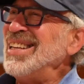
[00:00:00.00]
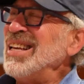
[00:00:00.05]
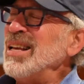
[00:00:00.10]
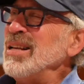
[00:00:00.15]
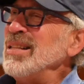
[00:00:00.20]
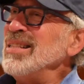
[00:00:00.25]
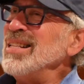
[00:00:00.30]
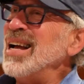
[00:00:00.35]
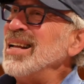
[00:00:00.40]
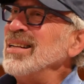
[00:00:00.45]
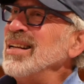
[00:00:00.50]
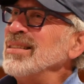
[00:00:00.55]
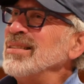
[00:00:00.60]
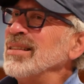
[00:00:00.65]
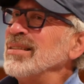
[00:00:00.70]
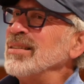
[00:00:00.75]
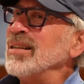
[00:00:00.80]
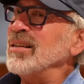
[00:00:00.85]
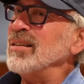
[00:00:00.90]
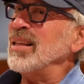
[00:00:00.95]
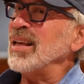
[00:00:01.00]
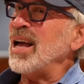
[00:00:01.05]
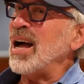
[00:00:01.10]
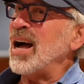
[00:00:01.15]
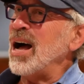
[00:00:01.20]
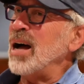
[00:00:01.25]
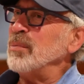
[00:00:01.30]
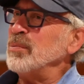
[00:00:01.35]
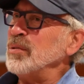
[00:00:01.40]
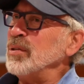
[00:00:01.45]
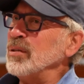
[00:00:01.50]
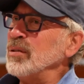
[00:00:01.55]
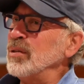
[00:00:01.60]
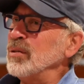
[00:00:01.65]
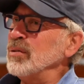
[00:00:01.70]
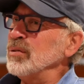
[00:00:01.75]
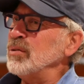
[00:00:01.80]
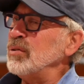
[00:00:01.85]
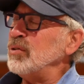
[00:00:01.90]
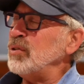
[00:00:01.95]
Not necessarily
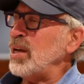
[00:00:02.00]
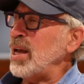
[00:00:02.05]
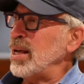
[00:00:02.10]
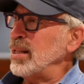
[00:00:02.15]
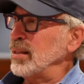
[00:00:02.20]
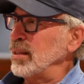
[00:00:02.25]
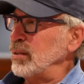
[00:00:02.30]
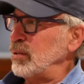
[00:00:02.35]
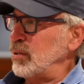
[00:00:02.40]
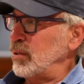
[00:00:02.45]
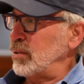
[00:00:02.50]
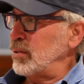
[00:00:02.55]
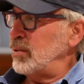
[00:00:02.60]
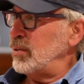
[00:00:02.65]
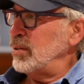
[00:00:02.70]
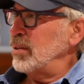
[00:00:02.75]
obstacles, challenges.